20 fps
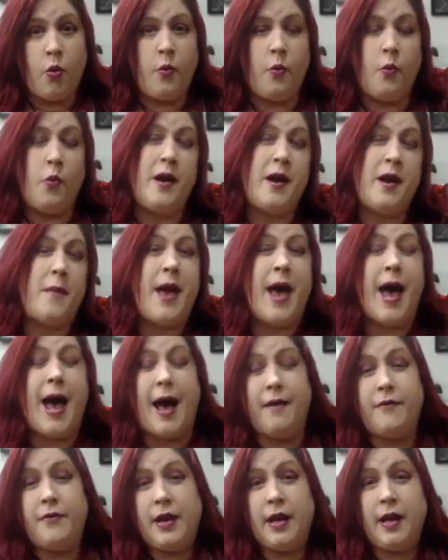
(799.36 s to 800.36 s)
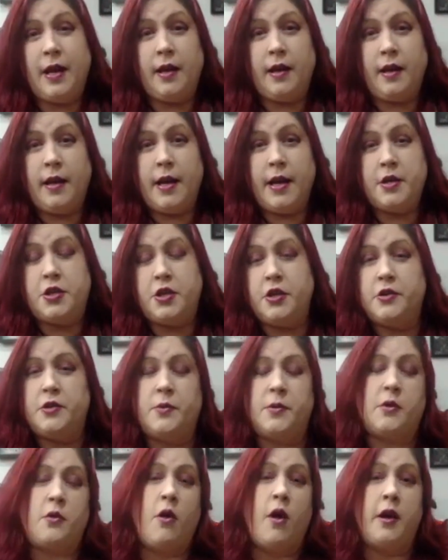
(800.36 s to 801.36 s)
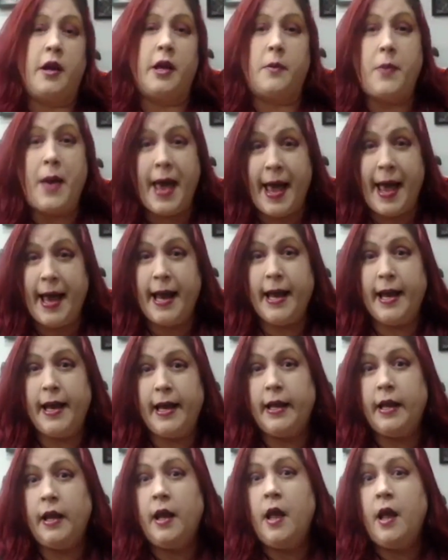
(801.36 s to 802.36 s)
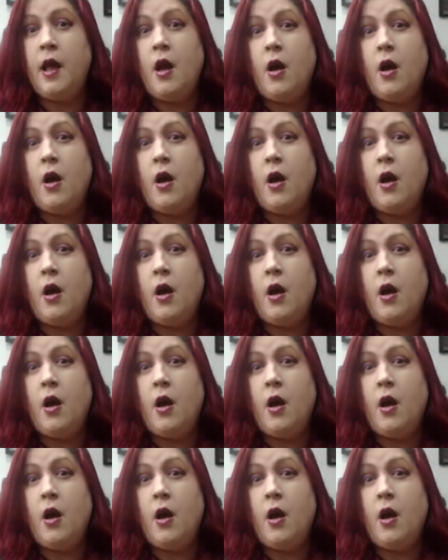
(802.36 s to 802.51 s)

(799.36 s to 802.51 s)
when I'm having issues with chronic pain